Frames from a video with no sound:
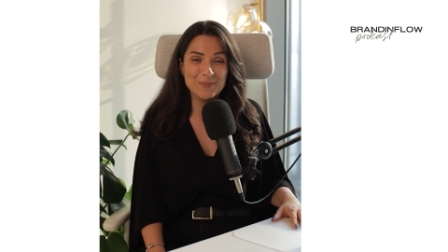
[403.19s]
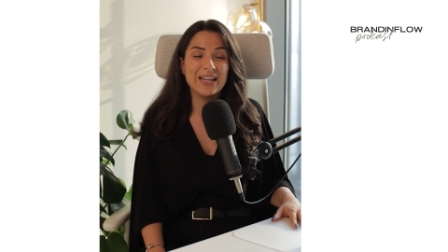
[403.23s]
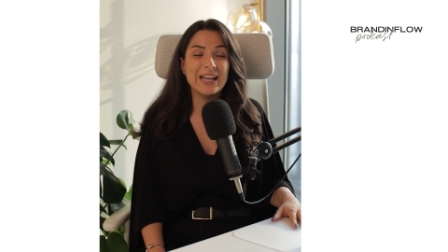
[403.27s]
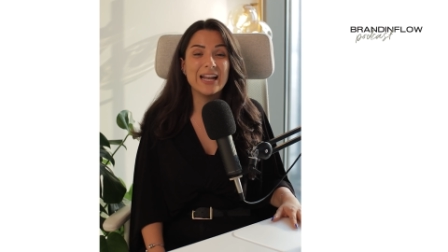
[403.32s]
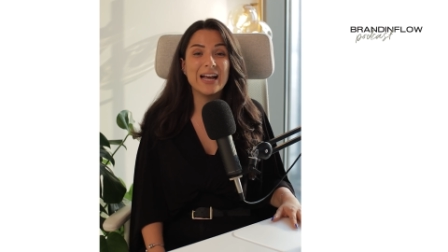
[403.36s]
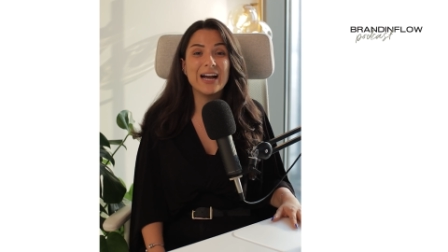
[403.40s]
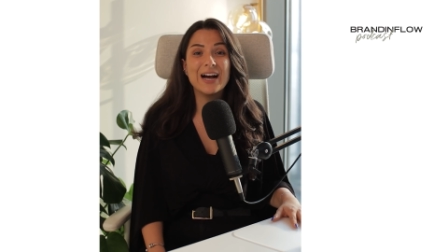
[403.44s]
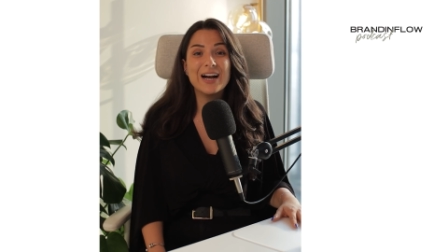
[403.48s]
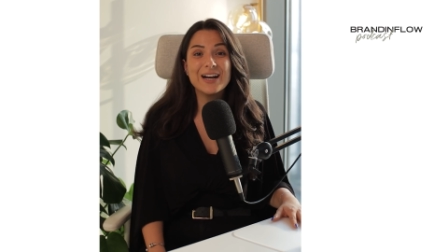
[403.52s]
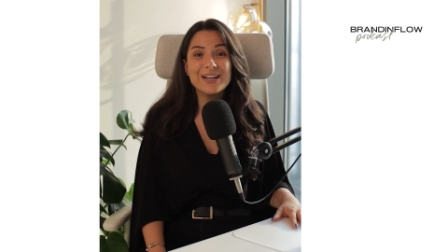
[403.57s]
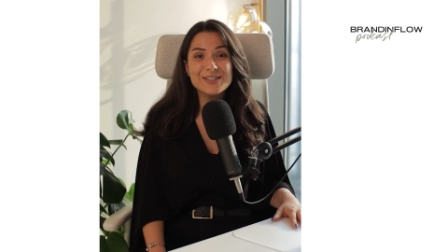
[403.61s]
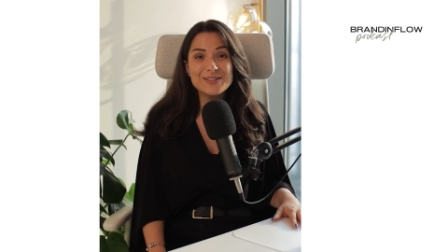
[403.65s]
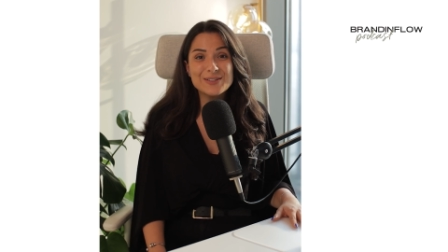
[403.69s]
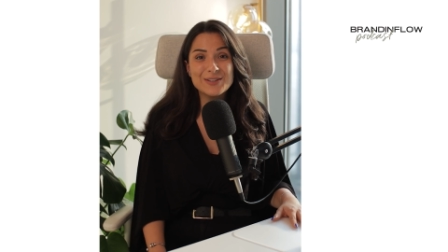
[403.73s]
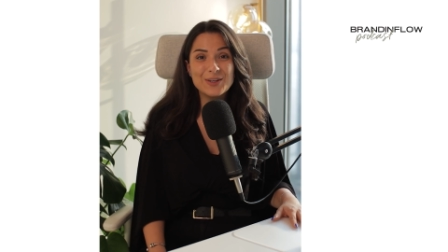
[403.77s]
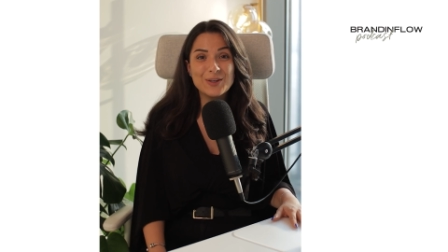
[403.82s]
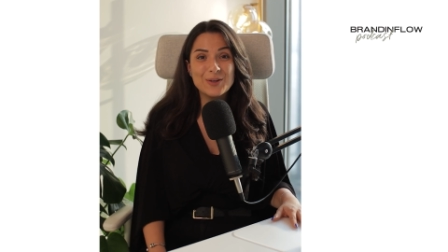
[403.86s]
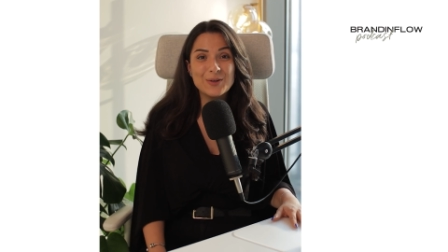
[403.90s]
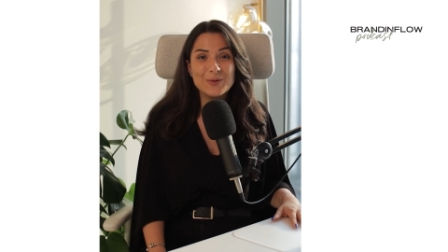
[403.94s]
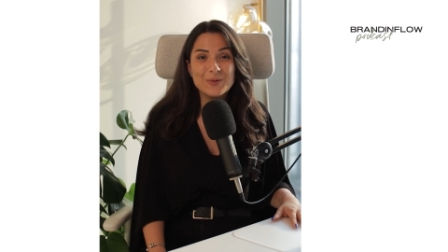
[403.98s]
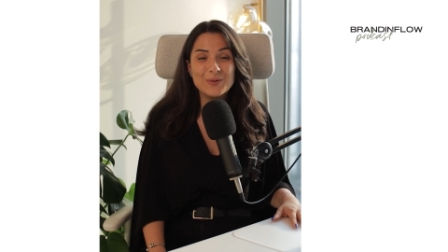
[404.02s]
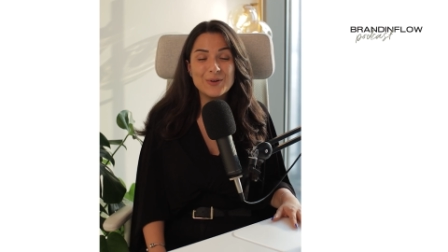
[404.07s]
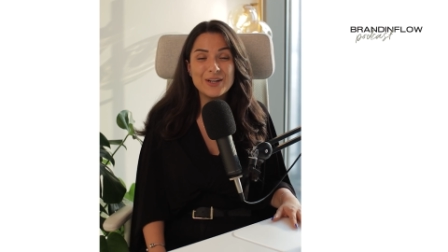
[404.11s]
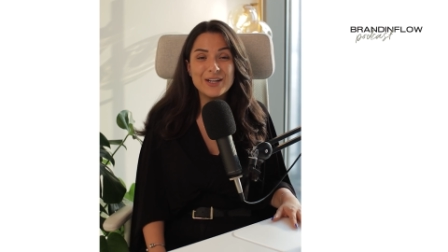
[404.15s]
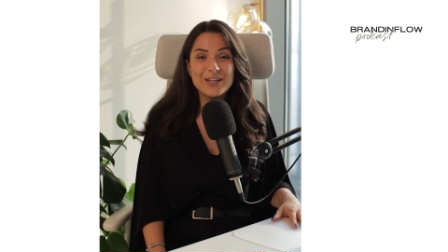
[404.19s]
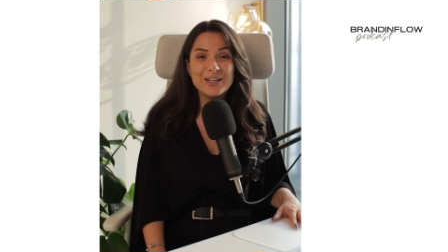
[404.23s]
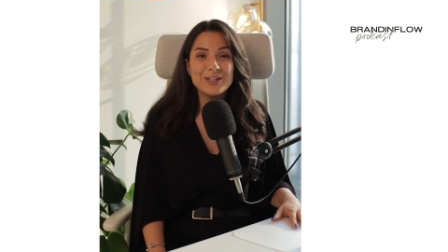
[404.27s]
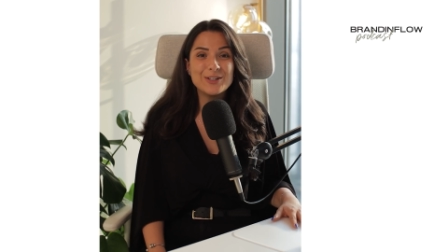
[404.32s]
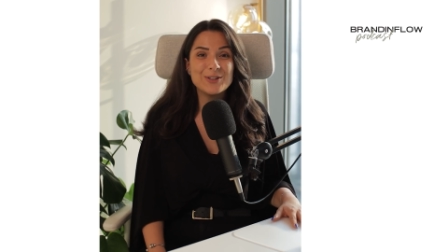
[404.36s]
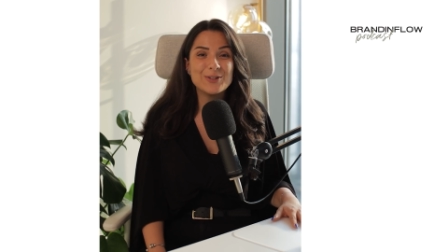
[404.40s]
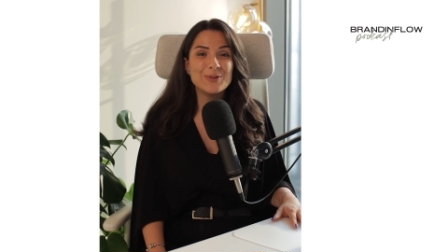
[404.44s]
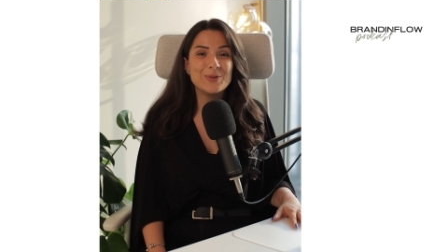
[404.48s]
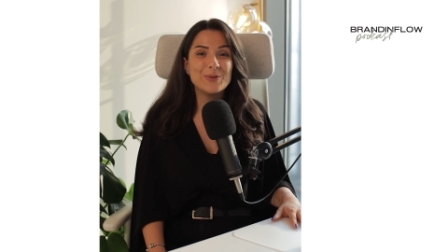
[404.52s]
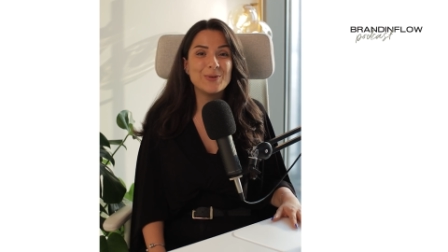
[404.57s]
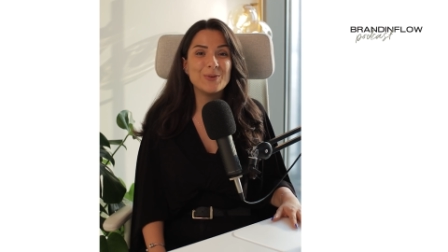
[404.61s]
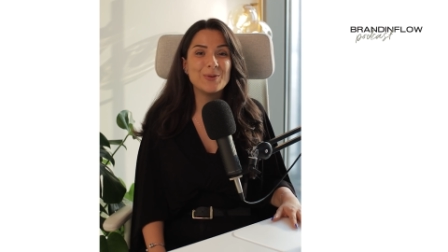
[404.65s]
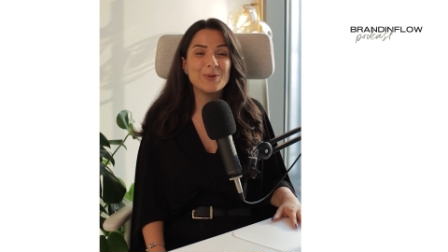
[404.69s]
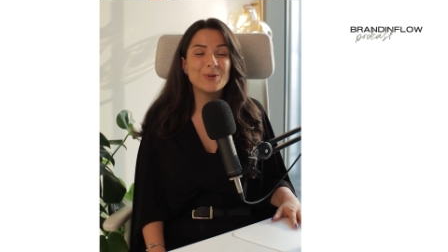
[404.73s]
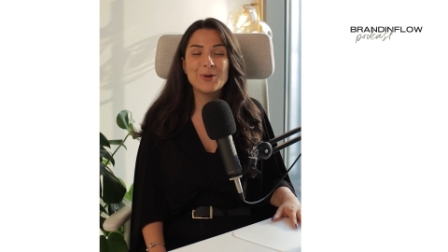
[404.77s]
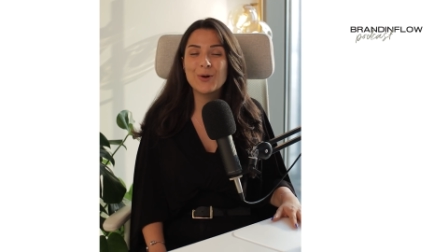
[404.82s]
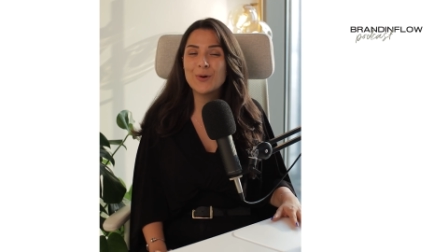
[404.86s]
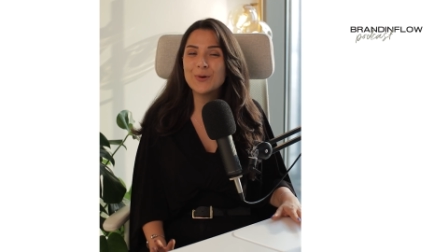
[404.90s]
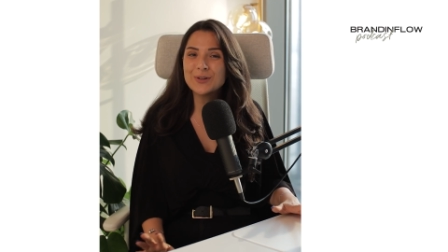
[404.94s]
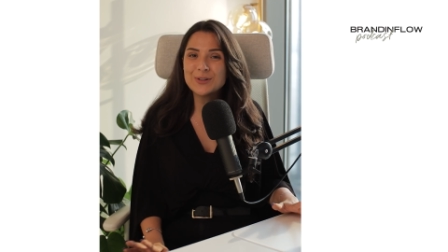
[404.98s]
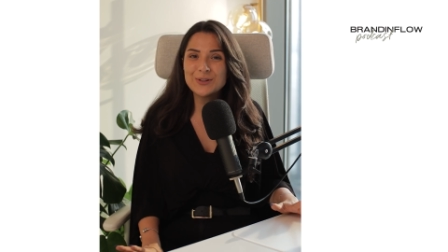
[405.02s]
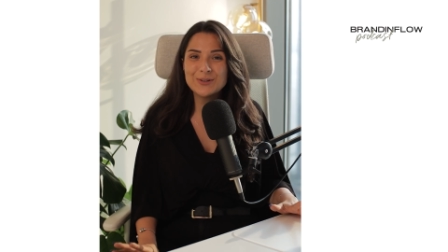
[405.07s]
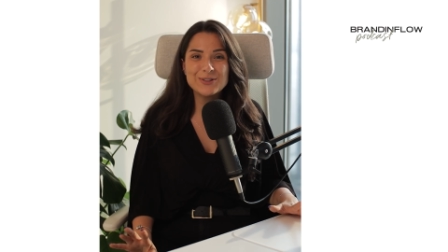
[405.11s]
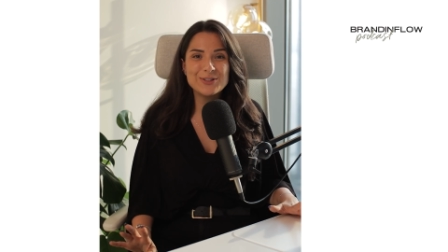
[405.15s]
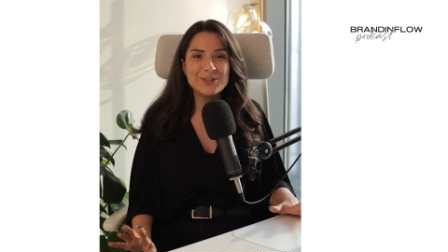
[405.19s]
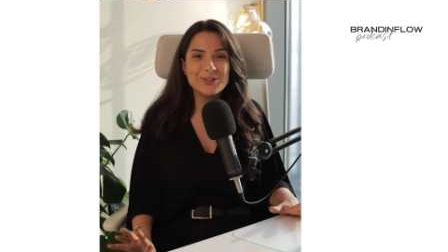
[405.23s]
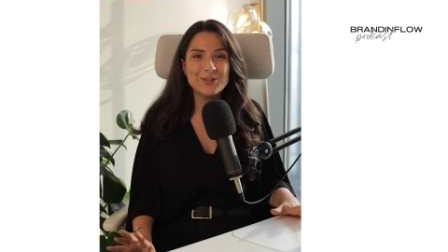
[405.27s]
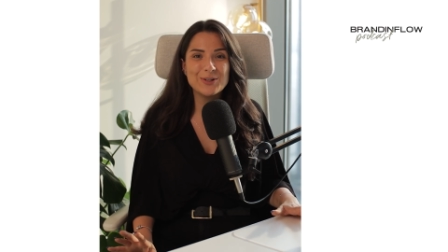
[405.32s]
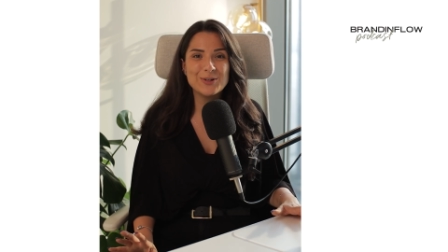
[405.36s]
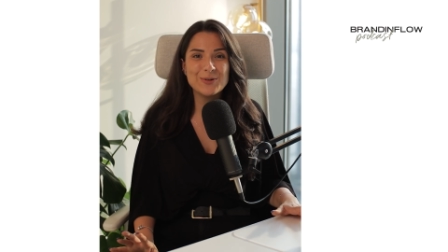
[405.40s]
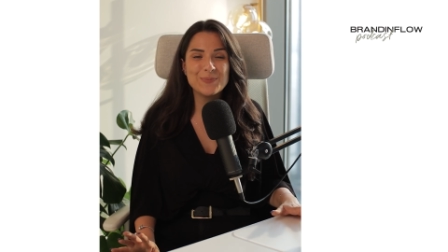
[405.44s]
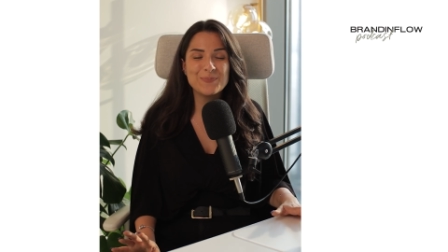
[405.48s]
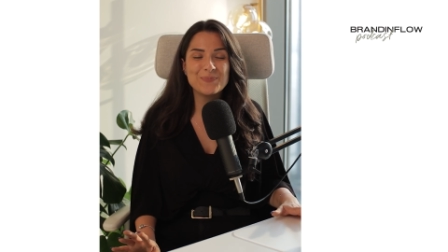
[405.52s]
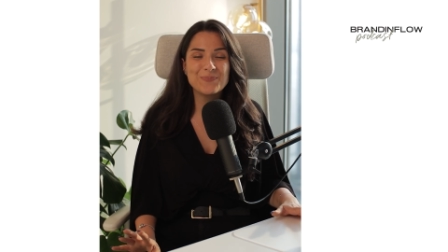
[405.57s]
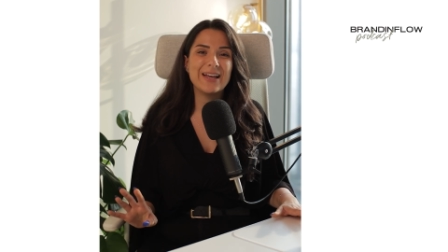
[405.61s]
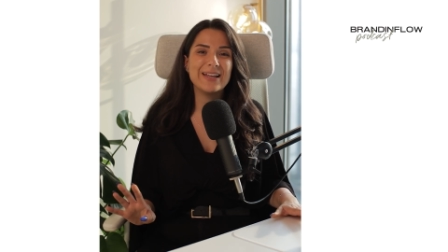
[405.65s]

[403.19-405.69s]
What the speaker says: And I ask you to go on YouTube